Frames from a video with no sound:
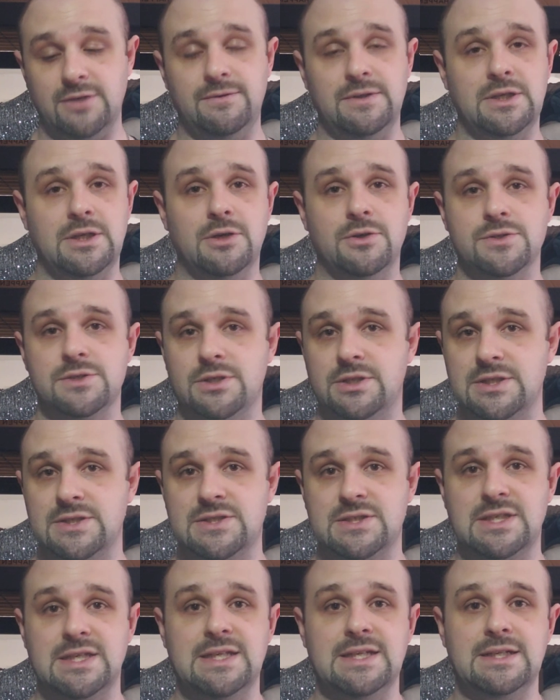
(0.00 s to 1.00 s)
If he goes on a
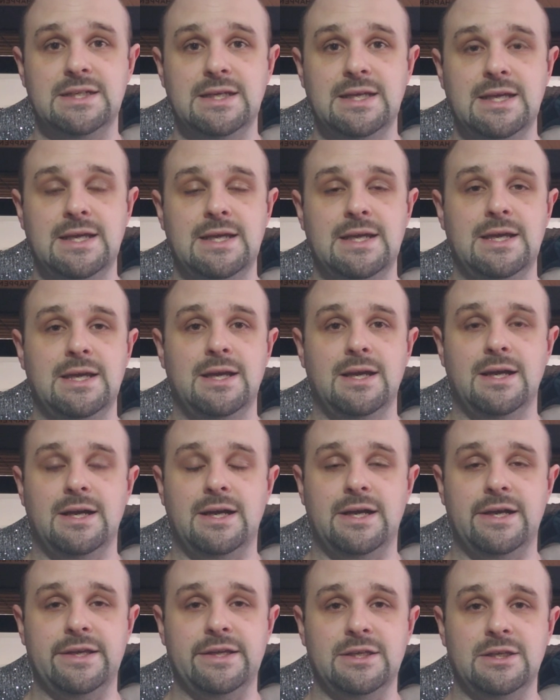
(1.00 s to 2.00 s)
skid,
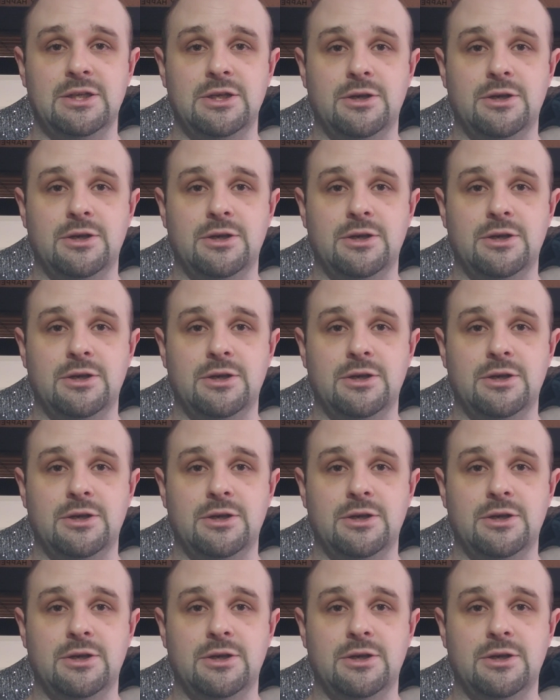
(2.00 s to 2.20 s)
you